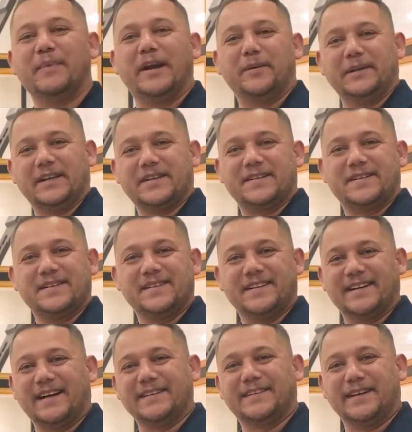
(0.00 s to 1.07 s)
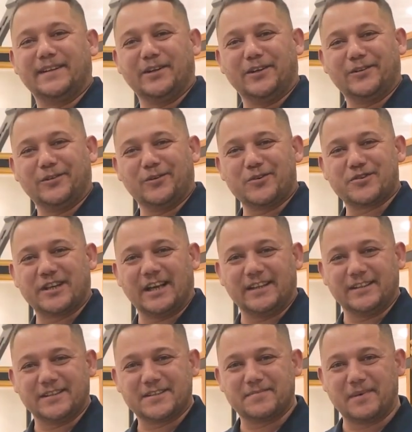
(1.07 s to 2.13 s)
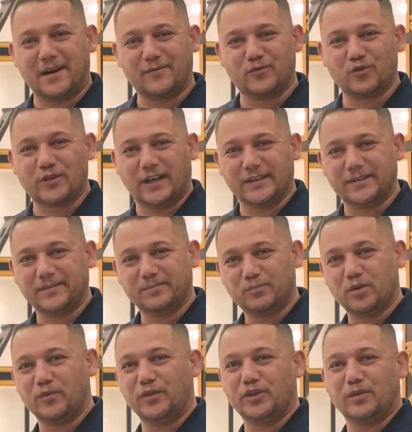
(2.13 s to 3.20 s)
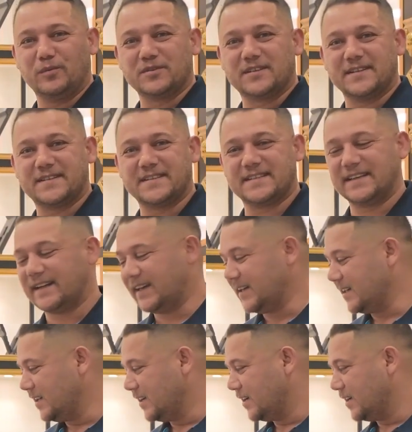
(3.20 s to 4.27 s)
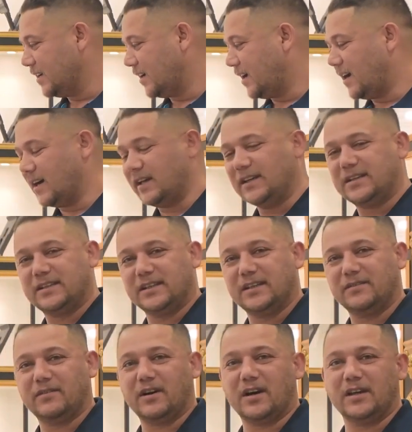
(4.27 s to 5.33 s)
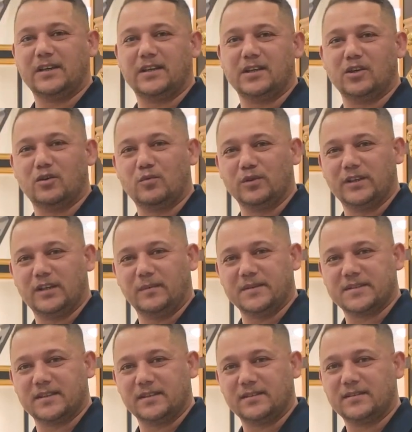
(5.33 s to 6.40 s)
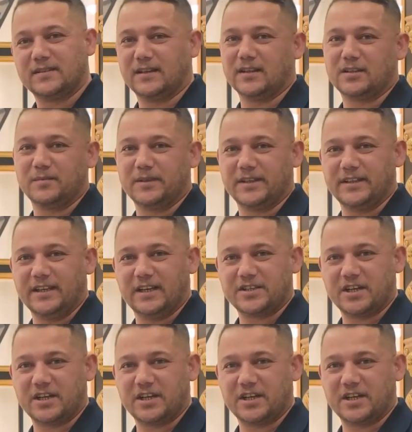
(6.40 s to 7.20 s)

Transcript: Hello, and welcome to GroundTech Detector. I'm Furkan. In this video, we'll be introducing our A2 and A2-GEO models.